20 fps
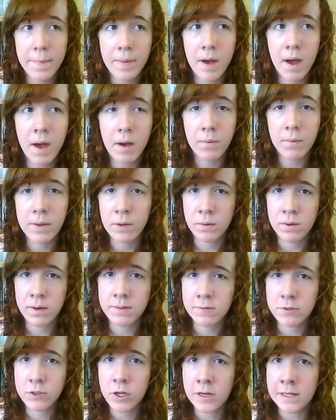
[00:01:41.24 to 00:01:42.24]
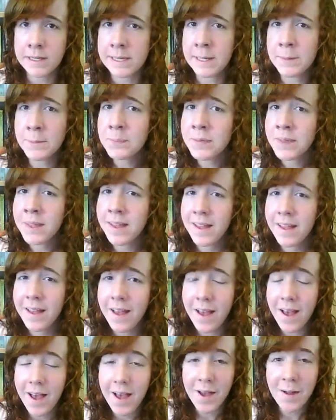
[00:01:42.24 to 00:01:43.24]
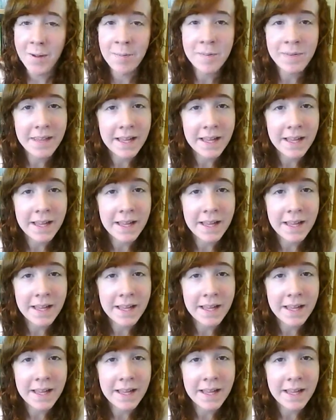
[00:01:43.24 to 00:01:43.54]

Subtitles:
But we all love Charlie.